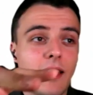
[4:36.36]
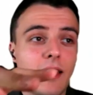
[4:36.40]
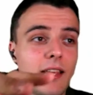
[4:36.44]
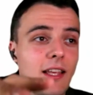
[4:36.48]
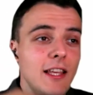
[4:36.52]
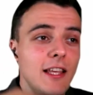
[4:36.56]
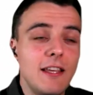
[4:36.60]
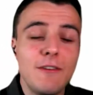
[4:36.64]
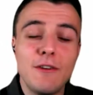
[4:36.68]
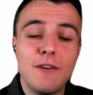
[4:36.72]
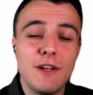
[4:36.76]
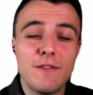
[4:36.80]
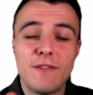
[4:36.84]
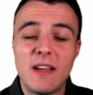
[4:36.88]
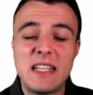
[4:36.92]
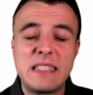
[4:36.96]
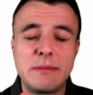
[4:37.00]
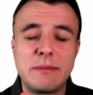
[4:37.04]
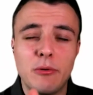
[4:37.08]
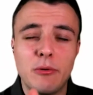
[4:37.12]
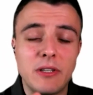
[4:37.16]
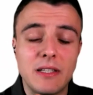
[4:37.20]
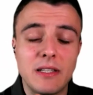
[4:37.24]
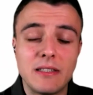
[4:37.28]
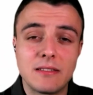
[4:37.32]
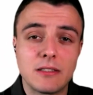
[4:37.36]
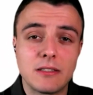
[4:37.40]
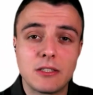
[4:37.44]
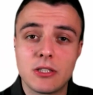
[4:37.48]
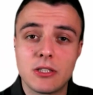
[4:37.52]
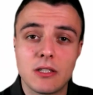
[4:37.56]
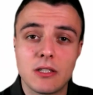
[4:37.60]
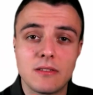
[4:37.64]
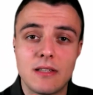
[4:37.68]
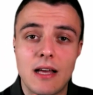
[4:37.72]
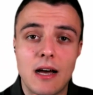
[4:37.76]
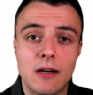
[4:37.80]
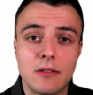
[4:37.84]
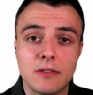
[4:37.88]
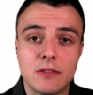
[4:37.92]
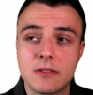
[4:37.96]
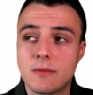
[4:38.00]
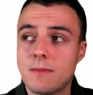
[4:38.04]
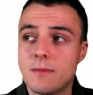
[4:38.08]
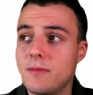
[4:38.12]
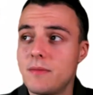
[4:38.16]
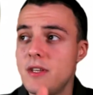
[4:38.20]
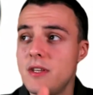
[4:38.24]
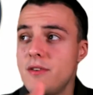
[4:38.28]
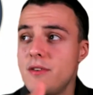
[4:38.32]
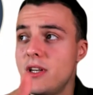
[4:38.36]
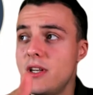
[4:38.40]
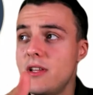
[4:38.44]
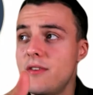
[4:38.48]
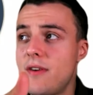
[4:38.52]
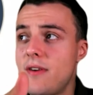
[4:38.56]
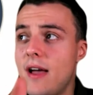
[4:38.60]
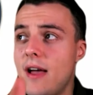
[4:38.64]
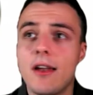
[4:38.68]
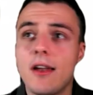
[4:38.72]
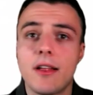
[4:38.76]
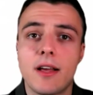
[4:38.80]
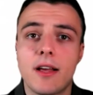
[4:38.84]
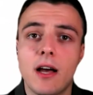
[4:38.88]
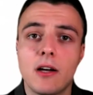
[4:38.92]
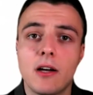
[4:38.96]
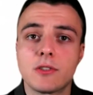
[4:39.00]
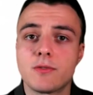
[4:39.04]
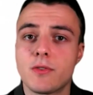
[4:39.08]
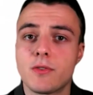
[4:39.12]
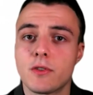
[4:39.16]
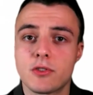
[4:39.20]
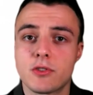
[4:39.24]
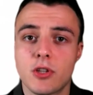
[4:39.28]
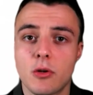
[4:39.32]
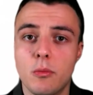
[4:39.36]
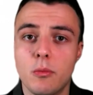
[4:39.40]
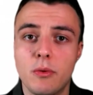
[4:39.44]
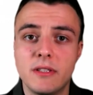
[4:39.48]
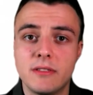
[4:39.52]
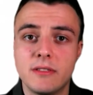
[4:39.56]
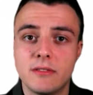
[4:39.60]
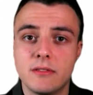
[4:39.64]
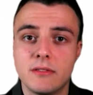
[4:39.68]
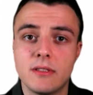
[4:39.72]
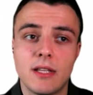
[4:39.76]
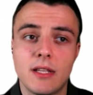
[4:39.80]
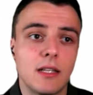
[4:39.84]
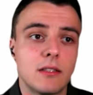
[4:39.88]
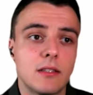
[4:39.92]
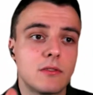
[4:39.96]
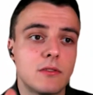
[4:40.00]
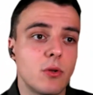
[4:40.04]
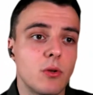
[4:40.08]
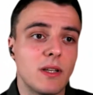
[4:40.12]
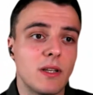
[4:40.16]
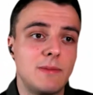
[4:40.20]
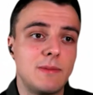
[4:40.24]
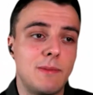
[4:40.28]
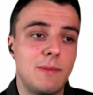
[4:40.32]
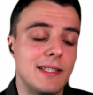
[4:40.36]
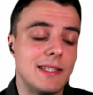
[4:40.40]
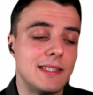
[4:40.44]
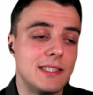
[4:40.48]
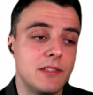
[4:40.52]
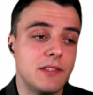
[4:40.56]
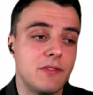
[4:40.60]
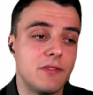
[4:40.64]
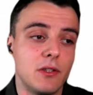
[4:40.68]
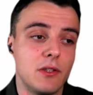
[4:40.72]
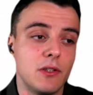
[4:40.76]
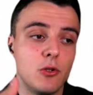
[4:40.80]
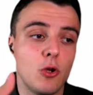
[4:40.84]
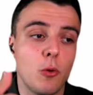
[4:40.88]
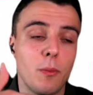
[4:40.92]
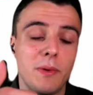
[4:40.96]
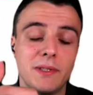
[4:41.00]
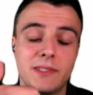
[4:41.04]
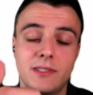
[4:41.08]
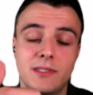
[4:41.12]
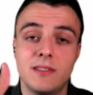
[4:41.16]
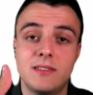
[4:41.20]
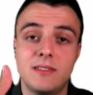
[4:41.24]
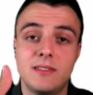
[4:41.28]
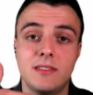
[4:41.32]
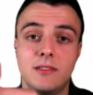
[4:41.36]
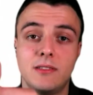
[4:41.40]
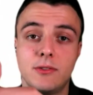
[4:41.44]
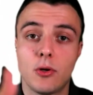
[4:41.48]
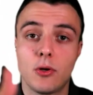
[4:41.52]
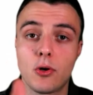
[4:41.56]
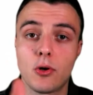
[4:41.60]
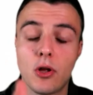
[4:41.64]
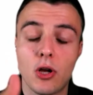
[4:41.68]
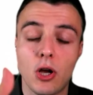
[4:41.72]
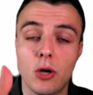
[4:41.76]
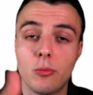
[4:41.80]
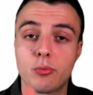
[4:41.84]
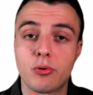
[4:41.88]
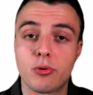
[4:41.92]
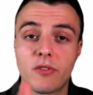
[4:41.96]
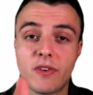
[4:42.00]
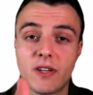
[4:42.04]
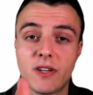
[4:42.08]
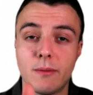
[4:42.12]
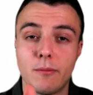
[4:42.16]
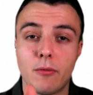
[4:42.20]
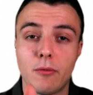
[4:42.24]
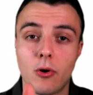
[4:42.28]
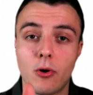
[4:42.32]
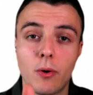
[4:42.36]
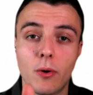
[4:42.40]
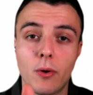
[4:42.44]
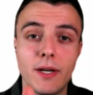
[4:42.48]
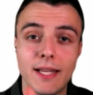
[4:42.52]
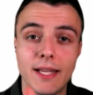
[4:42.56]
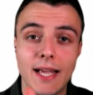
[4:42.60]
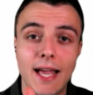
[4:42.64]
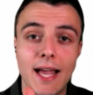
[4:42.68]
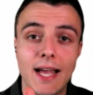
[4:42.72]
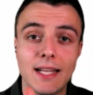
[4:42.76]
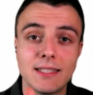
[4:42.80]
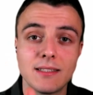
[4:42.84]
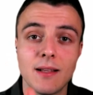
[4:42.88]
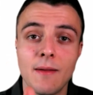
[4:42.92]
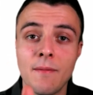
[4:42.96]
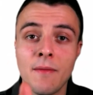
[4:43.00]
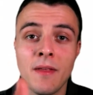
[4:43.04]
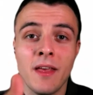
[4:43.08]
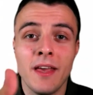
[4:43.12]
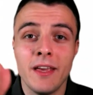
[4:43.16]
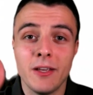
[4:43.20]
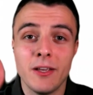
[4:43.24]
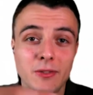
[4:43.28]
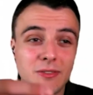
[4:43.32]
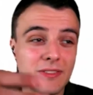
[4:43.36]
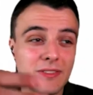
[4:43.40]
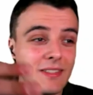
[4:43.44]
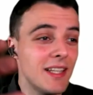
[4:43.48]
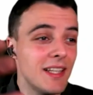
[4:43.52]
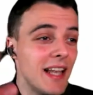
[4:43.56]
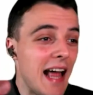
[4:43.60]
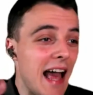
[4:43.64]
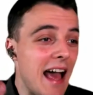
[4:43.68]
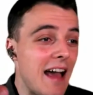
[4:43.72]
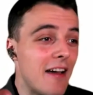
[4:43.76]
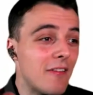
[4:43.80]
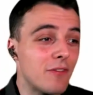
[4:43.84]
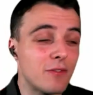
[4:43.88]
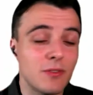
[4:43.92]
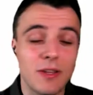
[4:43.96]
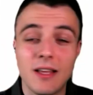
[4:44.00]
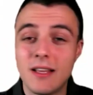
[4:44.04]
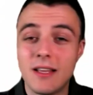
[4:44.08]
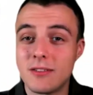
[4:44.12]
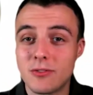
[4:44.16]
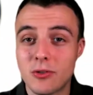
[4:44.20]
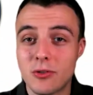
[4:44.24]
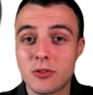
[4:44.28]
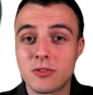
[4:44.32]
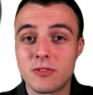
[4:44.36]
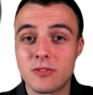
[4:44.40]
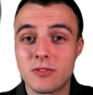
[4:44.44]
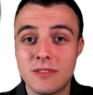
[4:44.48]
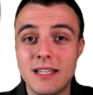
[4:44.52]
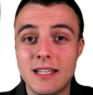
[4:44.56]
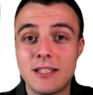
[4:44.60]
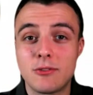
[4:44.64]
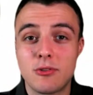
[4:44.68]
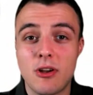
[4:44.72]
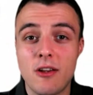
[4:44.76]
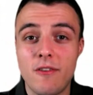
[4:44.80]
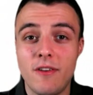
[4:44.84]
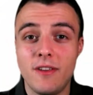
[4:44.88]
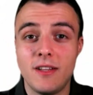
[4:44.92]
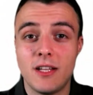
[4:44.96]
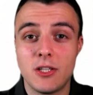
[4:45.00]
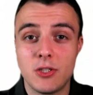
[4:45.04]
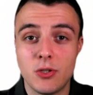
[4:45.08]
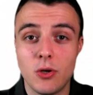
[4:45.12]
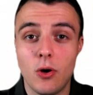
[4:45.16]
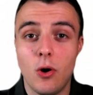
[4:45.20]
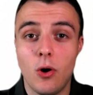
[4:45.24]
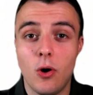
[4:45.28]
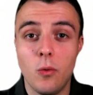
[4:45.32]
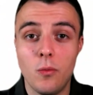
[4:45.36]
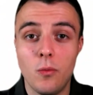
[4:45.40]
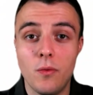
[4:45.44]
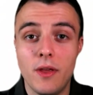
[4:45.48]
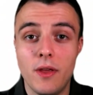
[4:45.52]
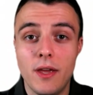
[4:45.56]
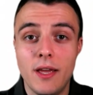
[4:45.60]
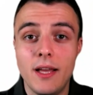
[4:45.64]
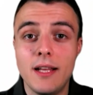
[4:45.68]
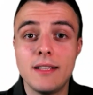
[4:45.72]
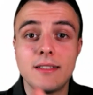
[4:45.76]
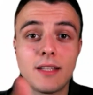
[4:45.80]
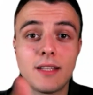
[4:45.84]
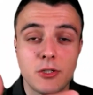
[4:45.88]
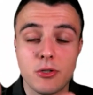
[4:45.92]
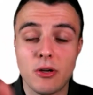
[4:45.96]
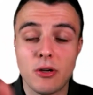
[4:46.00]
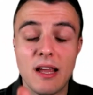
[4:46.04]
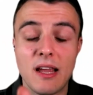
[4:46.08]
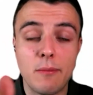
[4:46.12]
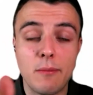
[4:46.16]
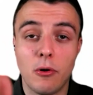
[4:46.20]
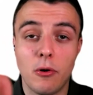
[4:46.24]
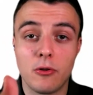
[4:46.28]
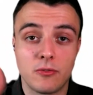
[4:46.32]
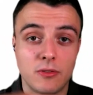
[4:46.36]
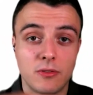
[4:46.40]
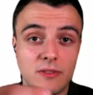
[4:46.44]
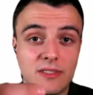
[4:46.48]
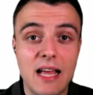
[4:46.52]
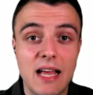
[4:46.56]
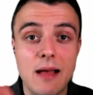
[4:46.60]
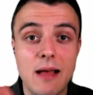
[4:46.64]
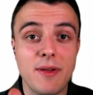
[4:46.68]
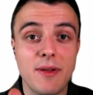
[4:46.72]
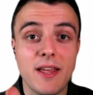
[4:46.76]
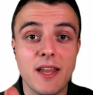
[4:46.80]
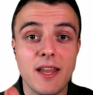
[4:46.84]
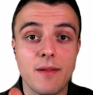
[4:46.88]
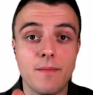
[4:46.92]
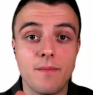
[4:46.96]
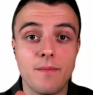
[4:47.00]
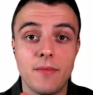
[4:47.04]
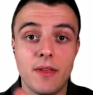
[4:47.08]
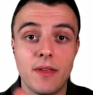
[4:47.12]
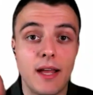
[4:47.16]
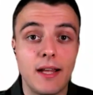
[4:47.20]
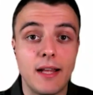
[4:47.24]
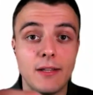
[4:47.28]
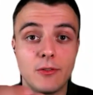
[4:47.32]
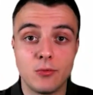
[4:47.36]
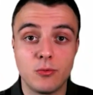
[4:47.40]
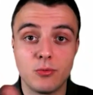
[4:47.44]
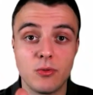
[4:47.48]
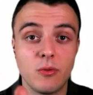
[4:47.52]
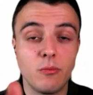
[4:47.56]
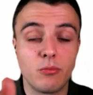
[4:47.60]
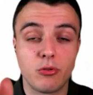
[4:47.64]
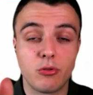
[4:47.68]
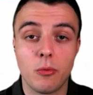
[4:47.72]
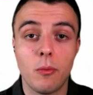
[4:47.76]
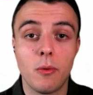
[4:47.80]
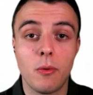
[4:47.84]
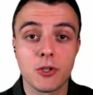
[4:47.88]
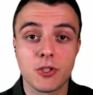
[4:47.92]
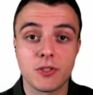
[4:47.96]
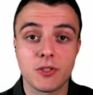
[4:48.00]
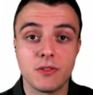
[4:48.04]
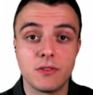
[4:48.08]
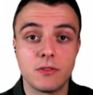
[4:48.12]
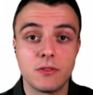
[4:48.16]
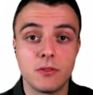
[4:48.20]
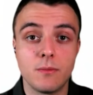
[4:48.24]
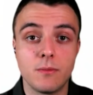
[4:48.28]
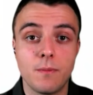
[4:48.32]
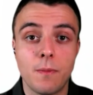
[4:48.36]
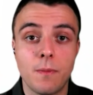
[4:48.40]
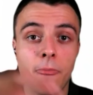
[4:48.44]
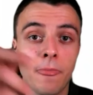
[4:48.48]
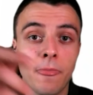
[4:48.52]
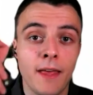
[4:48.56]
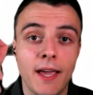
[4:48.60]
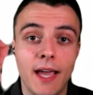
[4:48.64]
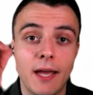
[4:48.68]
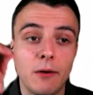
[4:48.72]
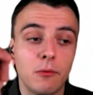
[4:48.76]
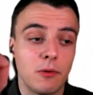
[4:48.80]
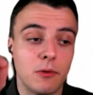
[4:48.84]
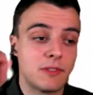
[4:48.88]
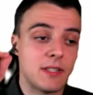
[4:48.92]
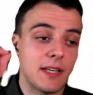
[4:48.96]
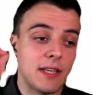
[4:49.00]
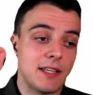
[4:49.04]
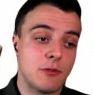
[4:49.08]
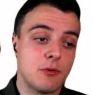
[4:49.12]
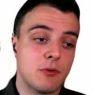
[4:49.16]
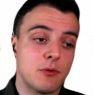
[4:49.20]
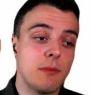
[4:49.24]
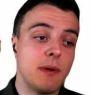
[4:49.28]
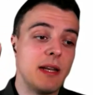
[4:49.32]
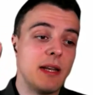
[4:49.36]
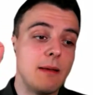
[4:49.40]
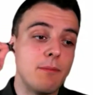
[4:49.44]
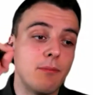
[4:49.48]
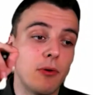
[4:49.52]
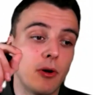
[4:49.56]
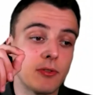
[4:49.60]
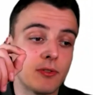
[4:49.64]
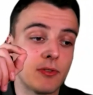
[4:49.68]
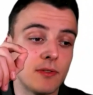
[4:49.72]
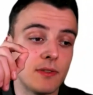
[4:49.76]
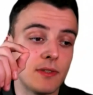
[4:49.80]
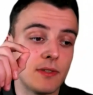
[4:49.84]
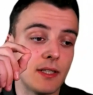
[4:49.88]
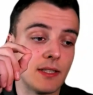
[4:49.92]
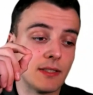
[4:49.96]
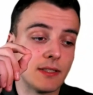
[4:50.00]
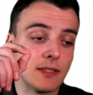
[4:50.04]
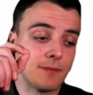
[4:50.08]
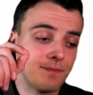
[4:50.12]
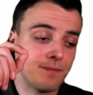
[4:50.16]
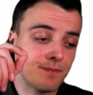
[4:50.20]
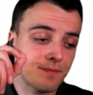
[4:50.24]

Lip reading: even if Facebook is shut down, even if ad accounts for some reason gets too expensive and your business is no longer profitable running ads, you still have that traffic that you own, that you're able to tap in and to run promotions to. And what's extremely important is